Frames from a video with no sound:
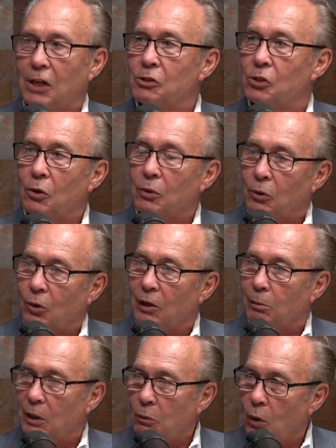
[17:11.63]
done so
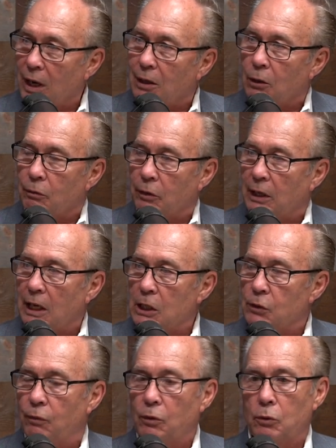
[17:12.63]
incredibly well over the
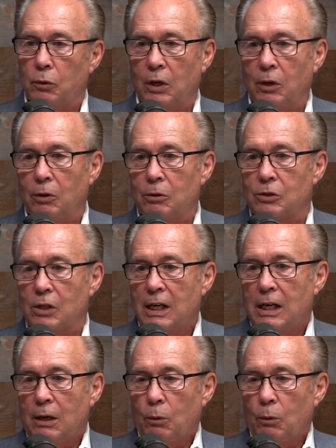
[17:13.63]
last few years,